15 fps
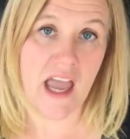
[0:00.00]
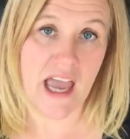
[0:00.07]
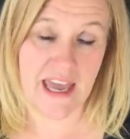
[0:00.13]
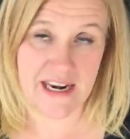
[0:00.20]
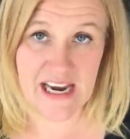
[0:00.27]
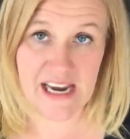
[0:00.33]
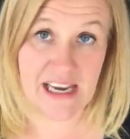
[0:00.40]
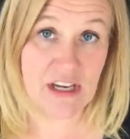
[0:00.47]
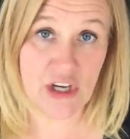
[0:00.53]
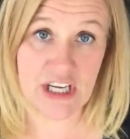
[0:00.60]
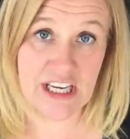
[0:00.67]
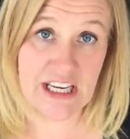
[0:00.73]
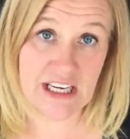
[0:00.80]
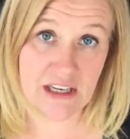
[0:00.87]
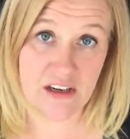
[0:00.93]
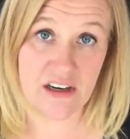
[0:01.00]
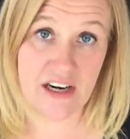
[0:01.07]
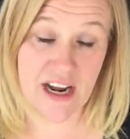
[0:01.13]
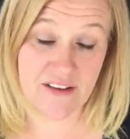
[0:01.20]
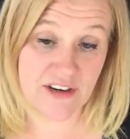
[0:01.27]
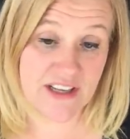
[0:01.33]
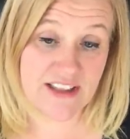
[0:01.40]
and I could hear
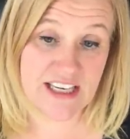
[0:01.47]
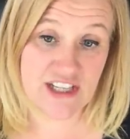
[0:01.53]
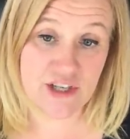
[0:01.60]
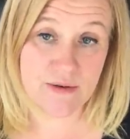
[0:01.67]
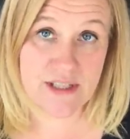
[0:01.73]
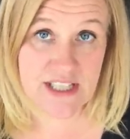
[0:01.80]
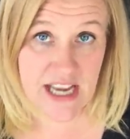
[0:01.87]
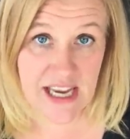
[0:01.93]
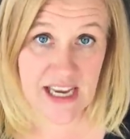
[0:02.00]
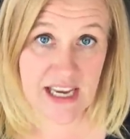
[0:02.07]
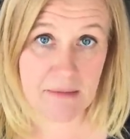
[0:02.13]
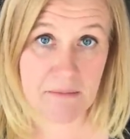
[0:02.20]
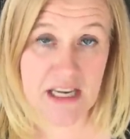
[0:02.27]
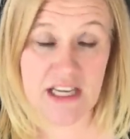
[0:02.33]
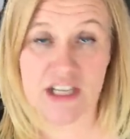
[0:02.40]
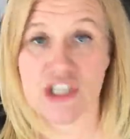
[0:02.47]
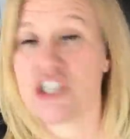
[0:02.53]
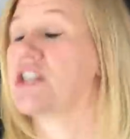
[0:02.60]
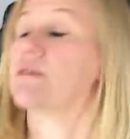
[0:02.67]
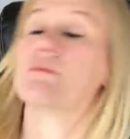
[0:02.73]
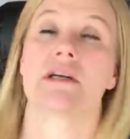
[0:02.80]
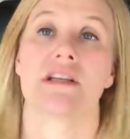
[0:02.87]
everything she was saying because
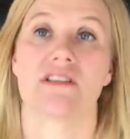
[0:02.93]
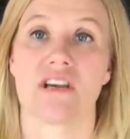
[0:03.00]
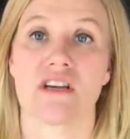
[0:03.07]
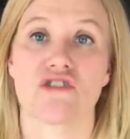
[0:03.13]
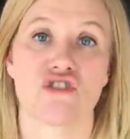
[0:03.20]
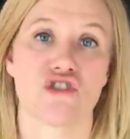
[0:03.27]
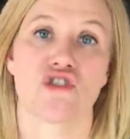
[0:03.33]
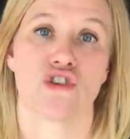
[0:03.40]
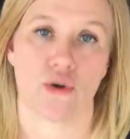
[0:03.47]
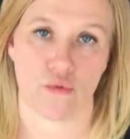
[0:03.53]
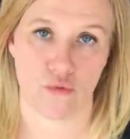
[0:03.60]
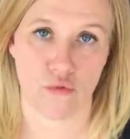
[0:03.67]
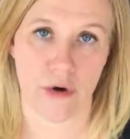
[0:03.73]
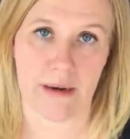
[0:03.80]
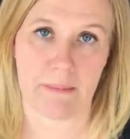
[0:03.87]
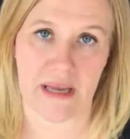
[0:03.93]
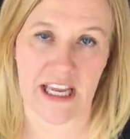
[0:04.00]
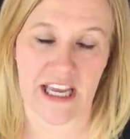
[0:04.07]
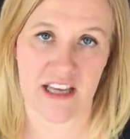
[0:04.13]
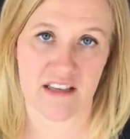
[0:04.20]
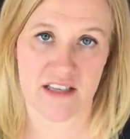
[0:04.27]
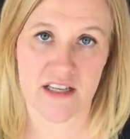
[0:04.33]
she was screaming
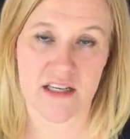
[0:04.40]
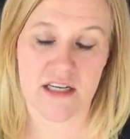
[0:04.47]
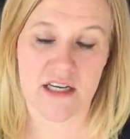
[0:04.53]
it.